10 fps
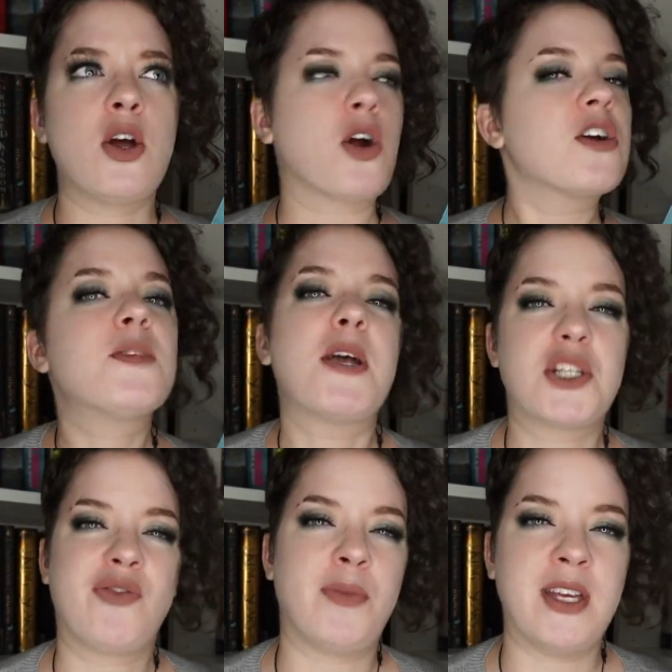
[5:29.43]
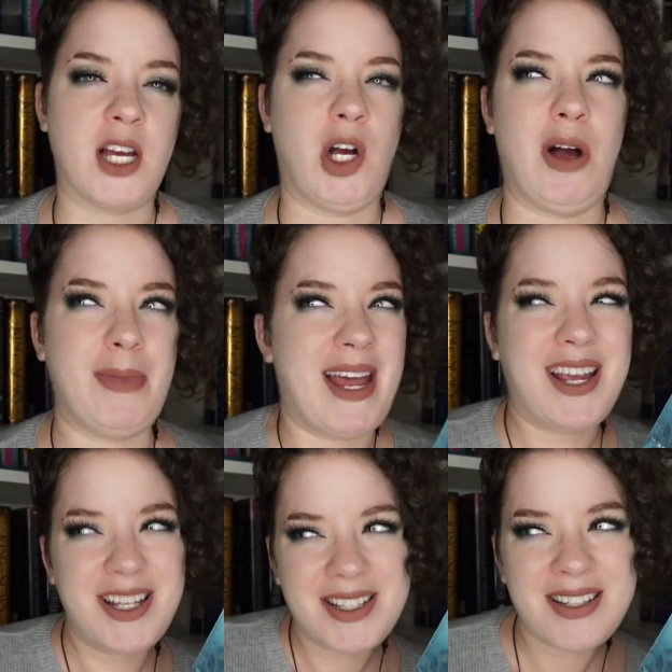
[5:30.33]
Her especially from the get-go, I'm
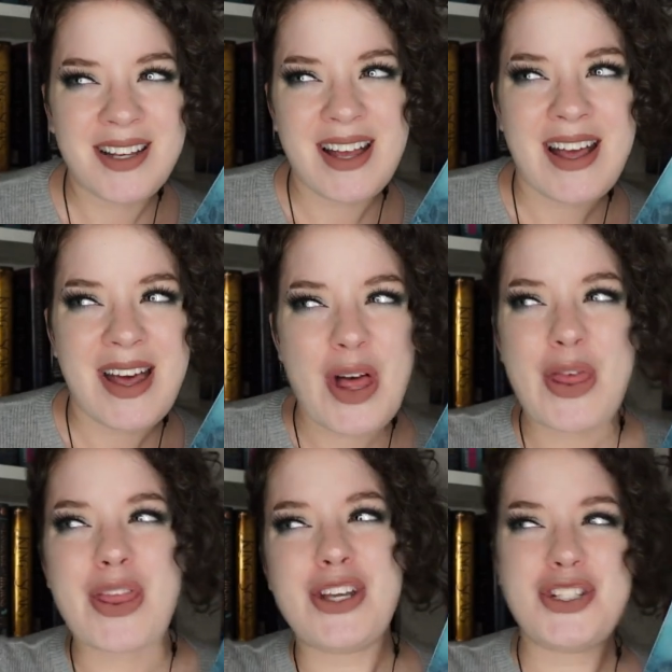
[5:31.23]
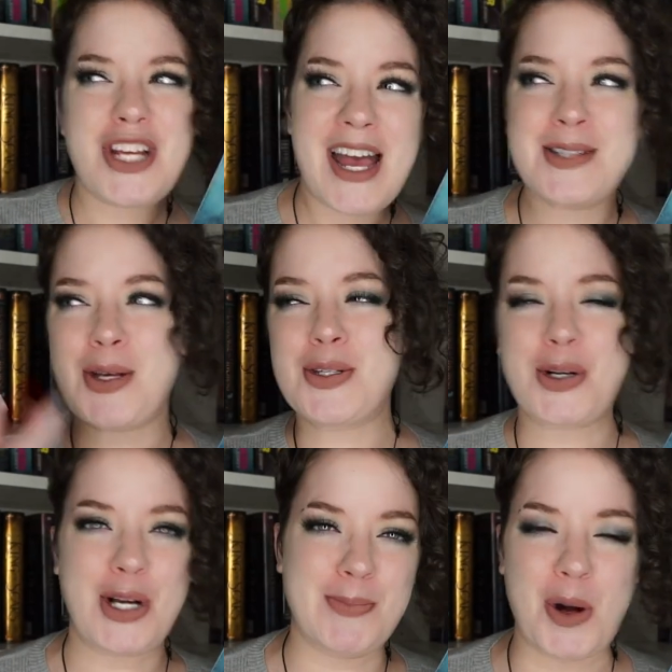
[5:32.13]
like, she has
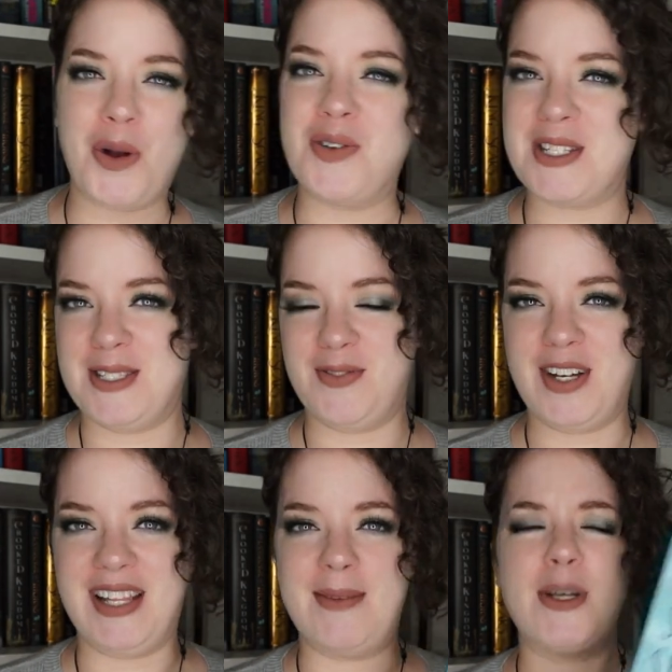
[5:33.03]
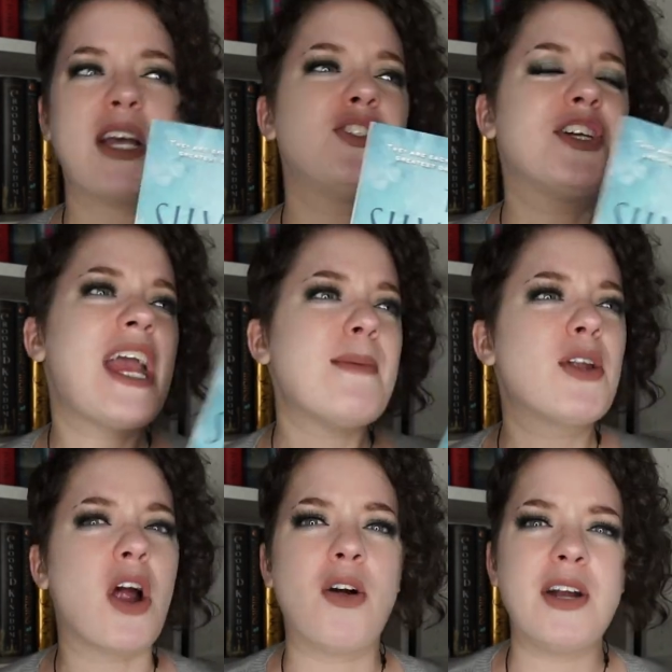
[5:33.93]
ulterior motives as the villain, because she came
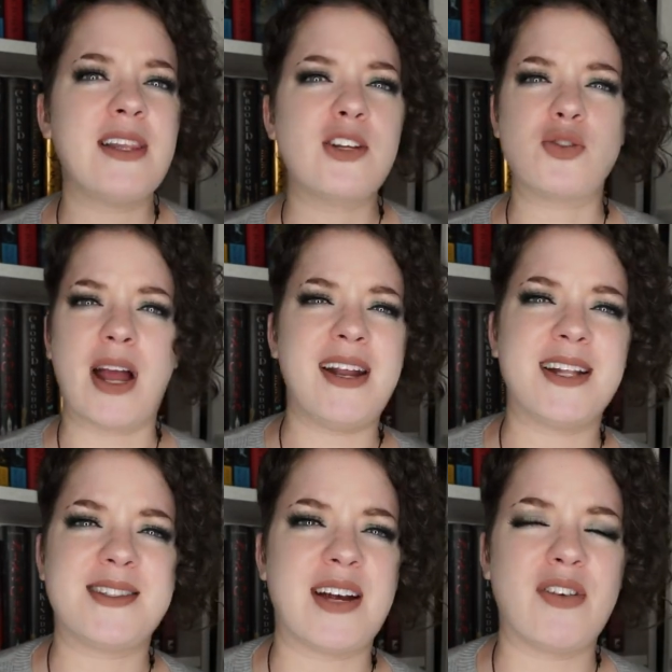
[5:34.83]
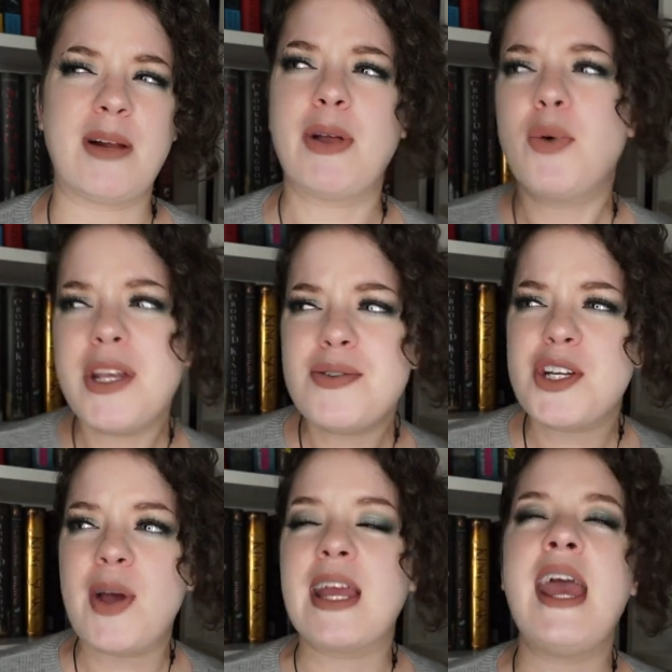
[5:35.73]
in already like trying to get Severin. I'm like, what are you
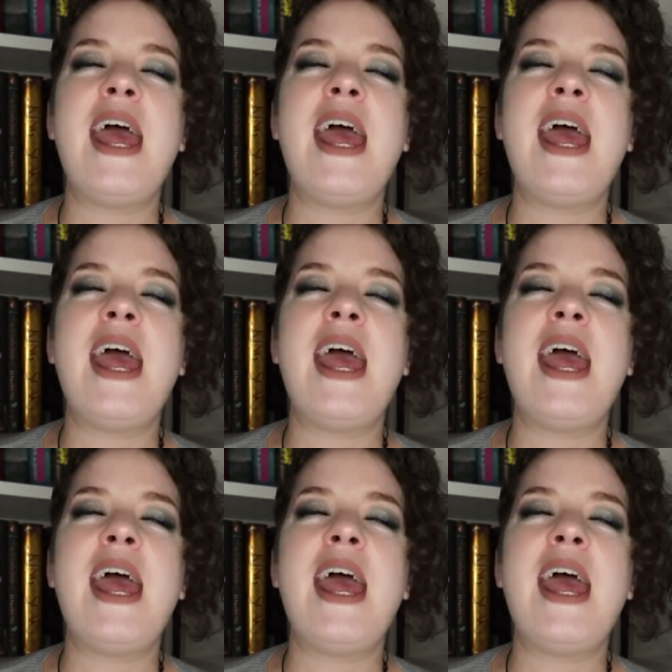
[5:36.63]
doing?